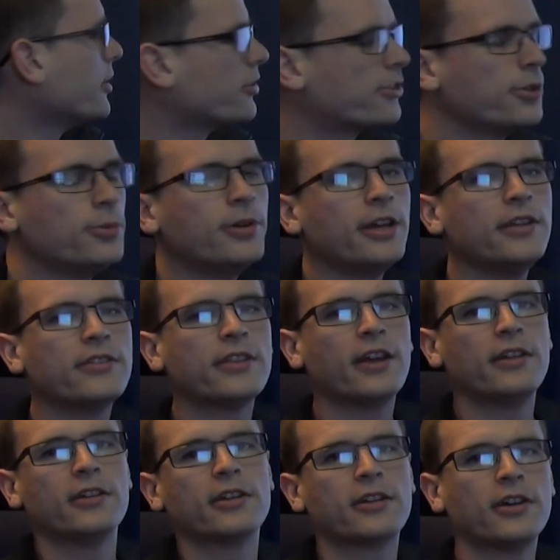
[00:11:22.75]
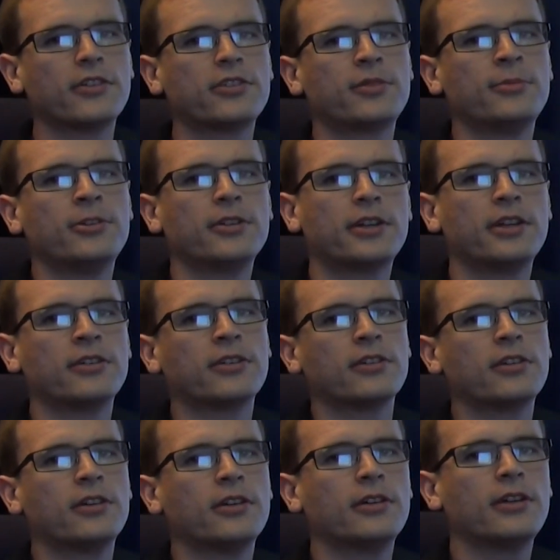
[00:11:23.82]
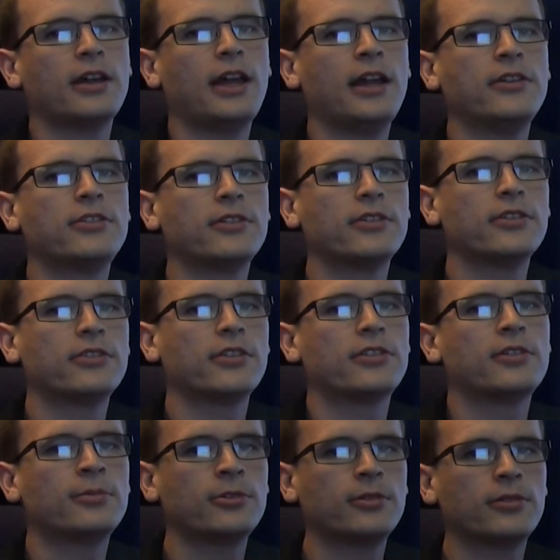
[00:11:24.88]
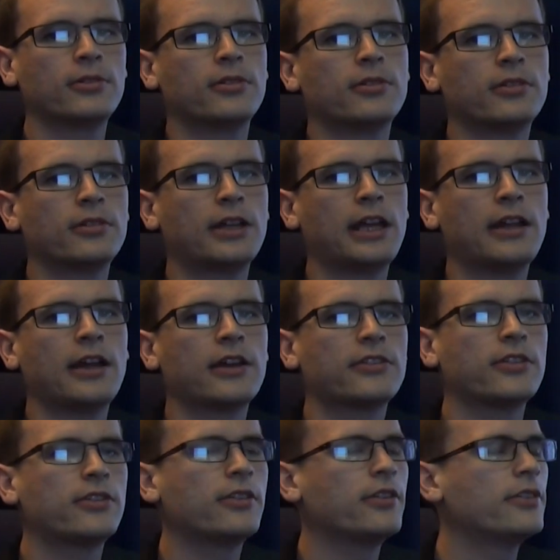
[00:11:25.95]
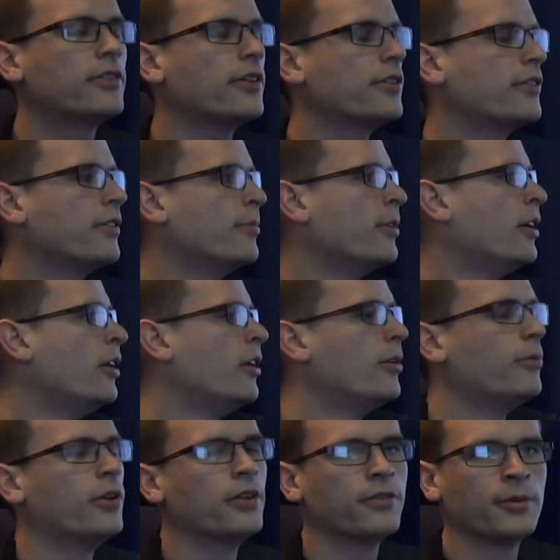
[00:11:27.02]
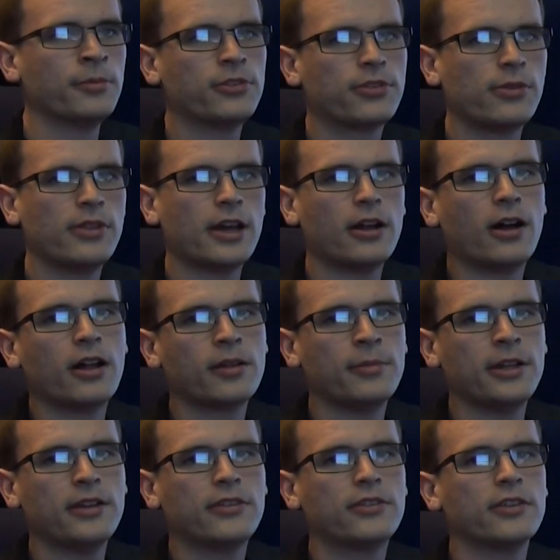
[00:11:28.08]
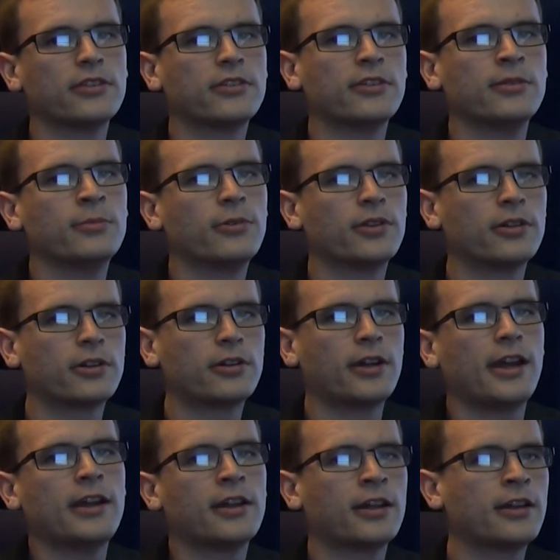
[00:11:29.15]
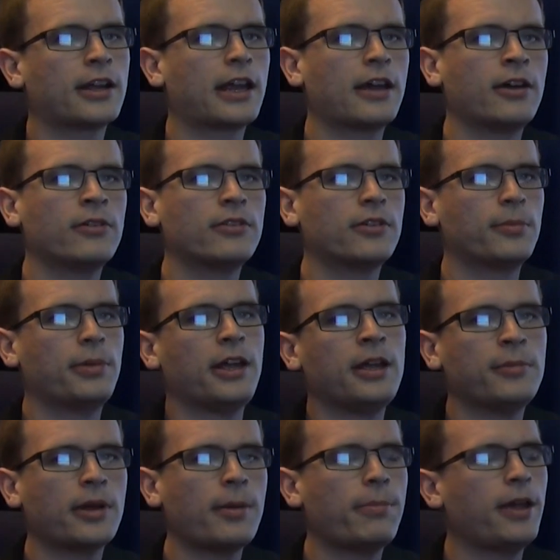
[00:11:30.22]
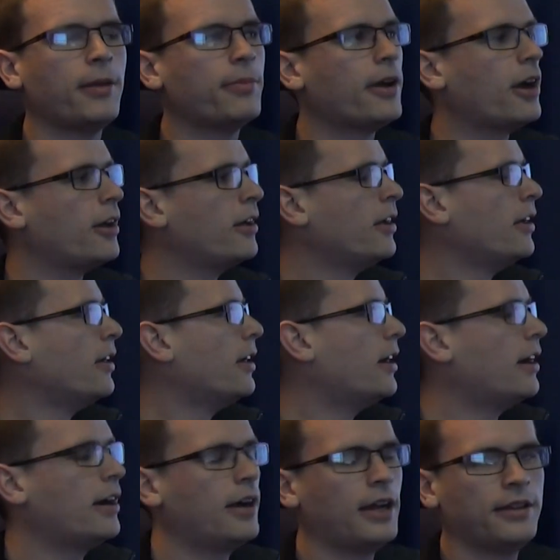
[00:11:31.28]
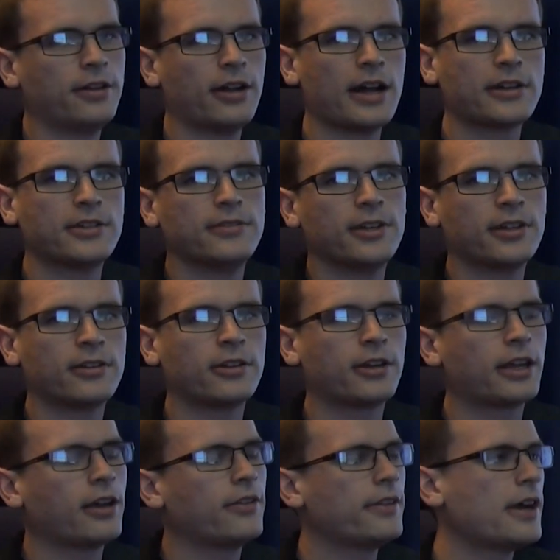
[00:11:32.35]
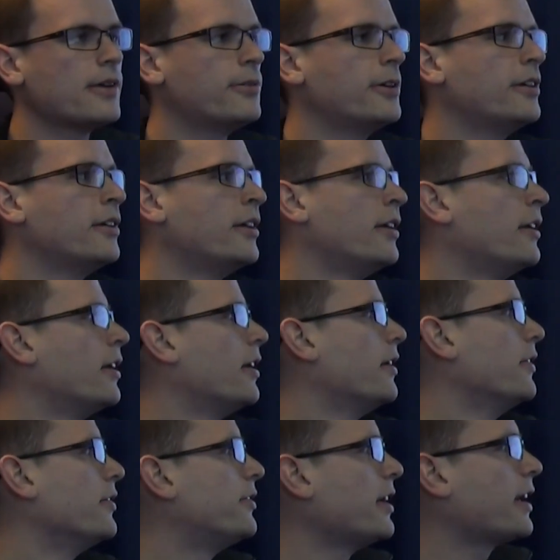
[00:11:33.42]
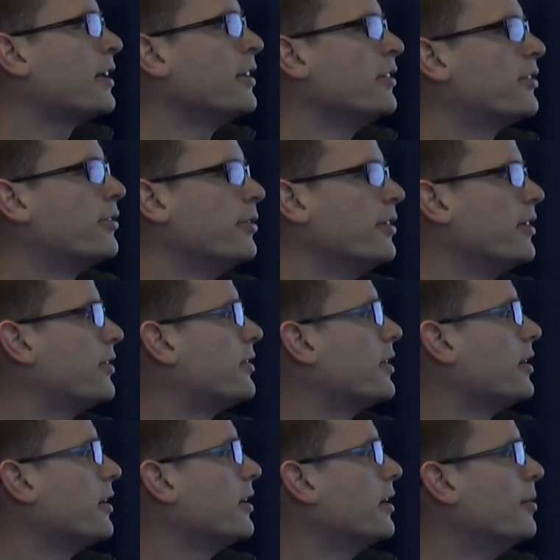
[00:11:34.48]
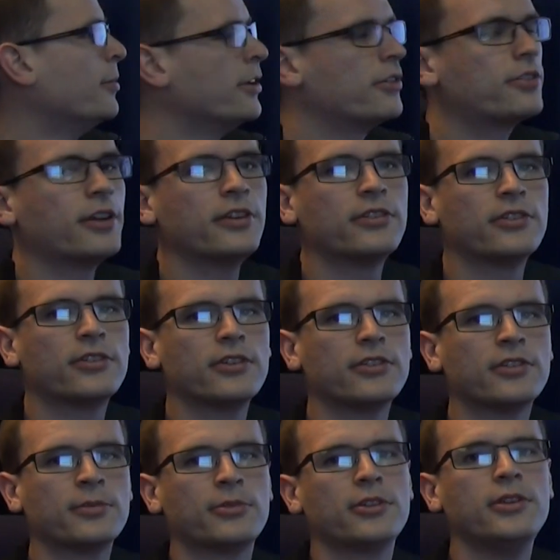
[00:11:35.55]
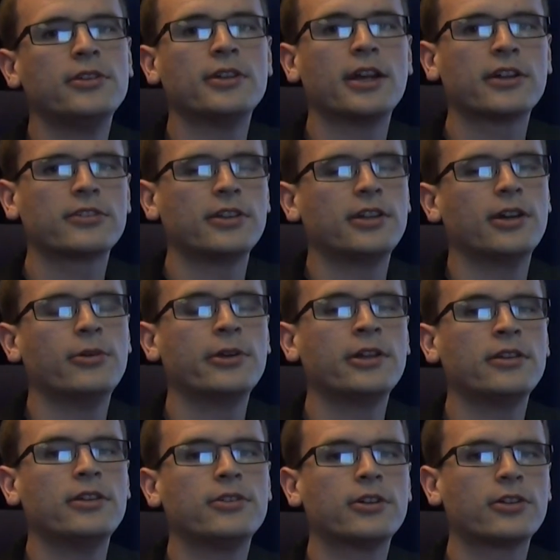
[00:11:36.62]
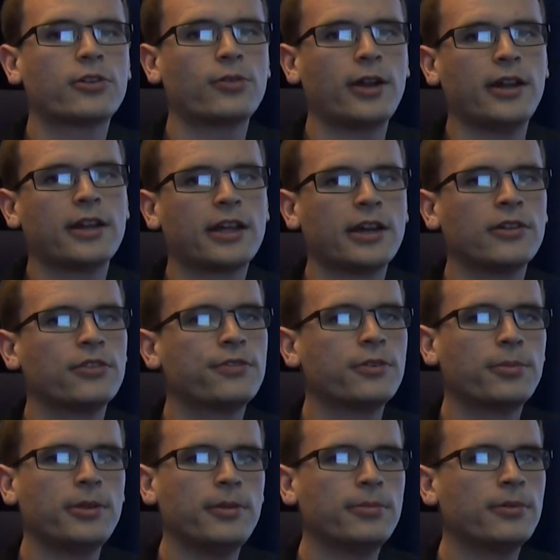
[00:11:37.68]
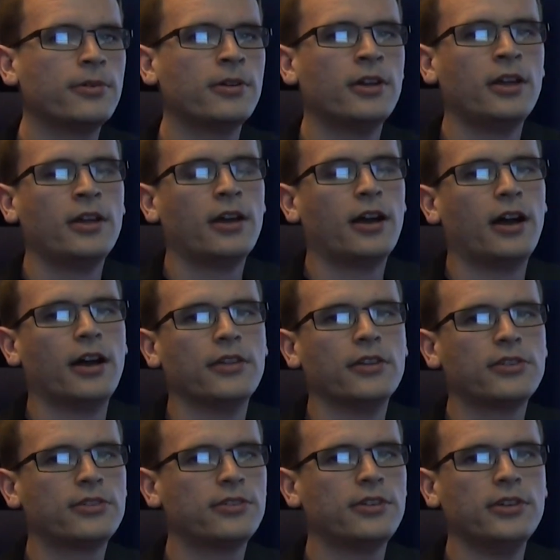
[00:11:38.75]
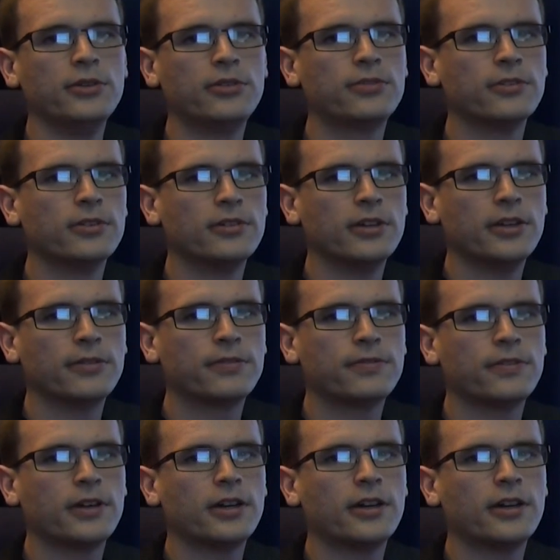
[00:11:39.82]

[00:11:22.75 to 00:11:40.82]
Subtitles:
there's two ways that a customer can enter the system or gain access to the system. One of them is through that automated system where they're creating an account, they're paying by PayPal, and they're activating their account that way. The second is through this administration system, so you can actually go in, you can create accounts for people. This is useful if